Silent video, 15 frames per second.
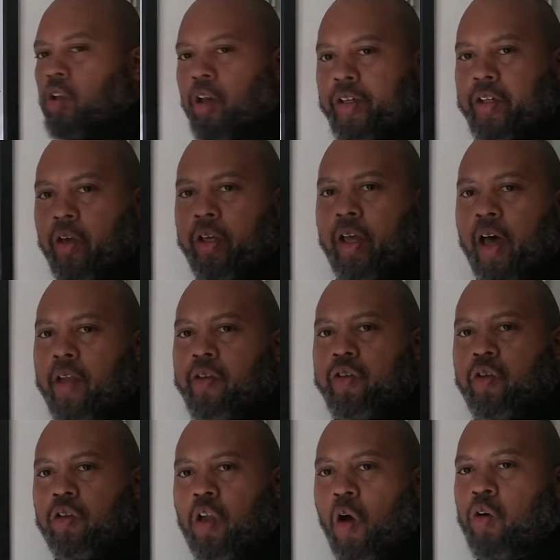look, your
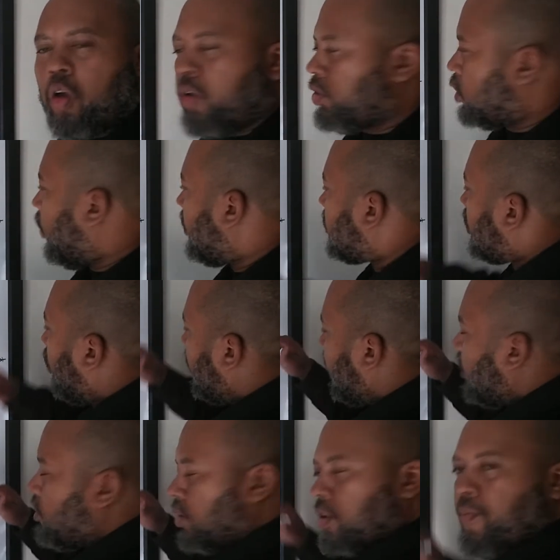colors, your logos, so it's
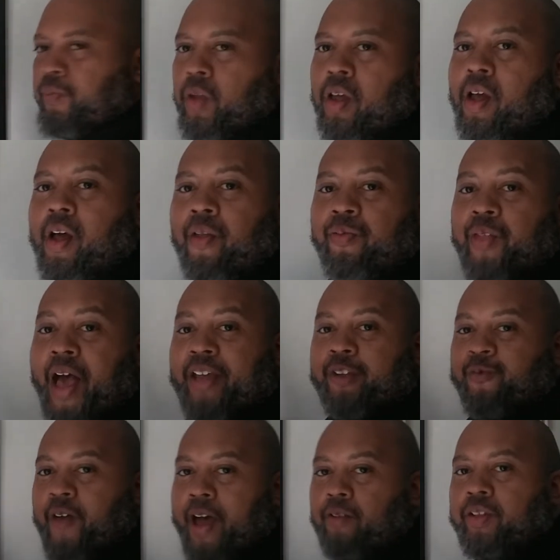cohesive.
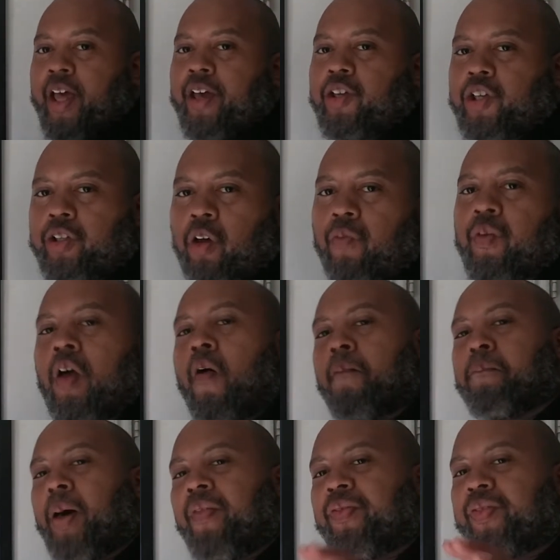That's foundational.
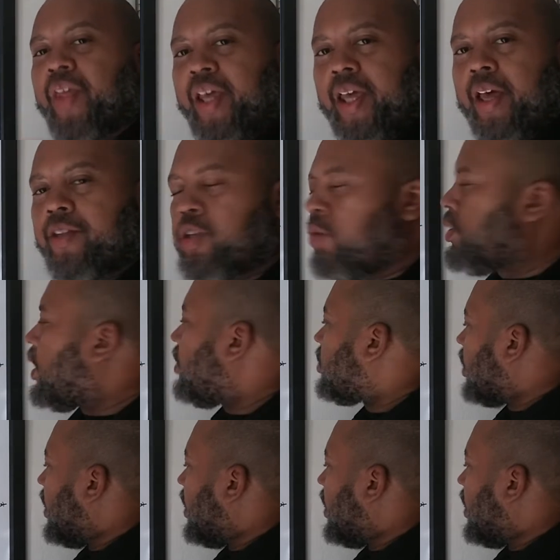But then you need